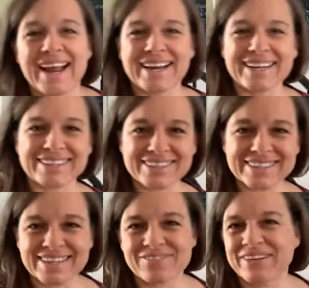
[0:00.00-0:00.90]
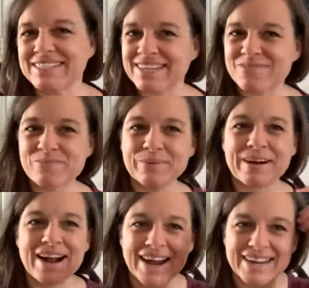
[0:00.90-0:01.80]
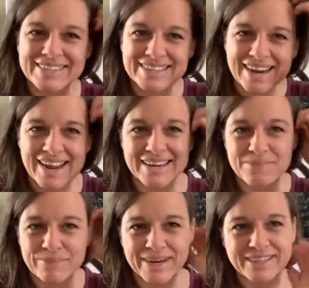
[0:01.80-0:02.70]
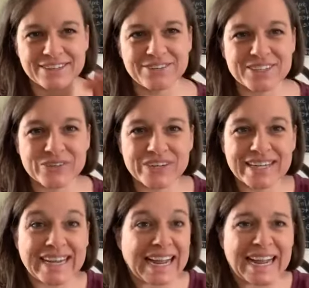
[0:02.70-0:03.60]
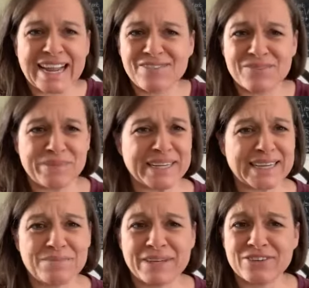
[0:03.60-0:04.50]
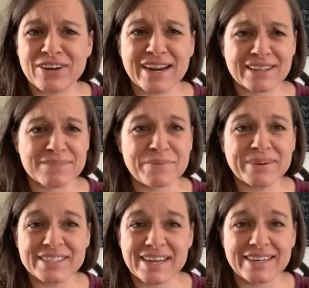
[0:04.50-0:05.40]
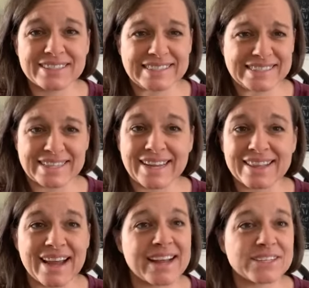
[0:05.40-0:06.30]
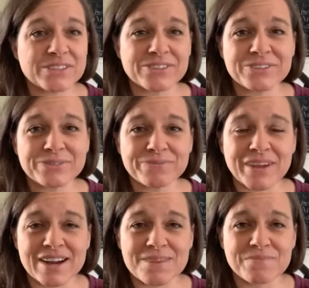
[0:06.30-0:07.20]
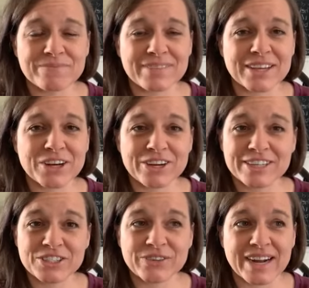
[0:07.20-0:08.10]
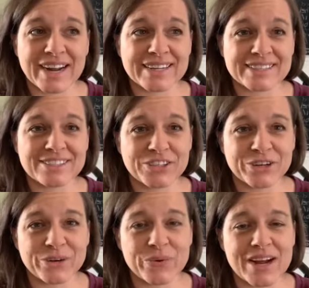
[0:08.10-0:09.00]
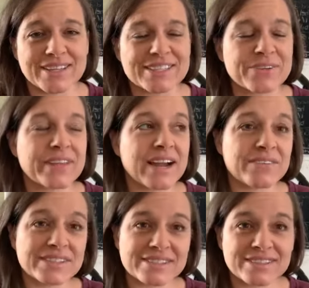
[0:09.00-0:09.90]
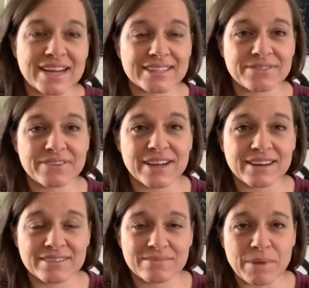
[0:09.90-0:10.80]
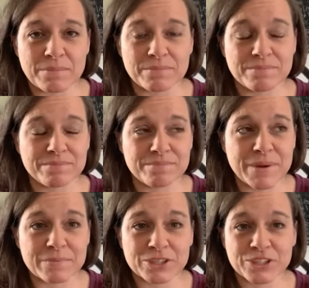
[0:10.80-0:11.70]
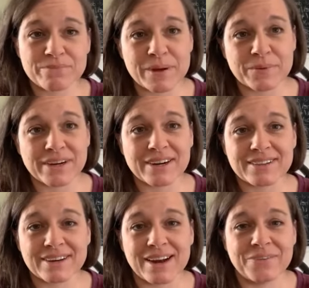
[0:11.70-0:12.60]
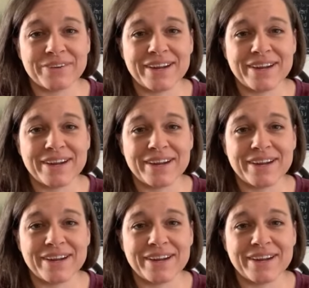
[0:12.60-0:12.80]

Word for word: and like there was gonna be some prize and I had to break the news to her like I haven't been keeping track of the points I just say that to um, encourage you guys and cheer you on so that was that's a fun mem membership memory that I will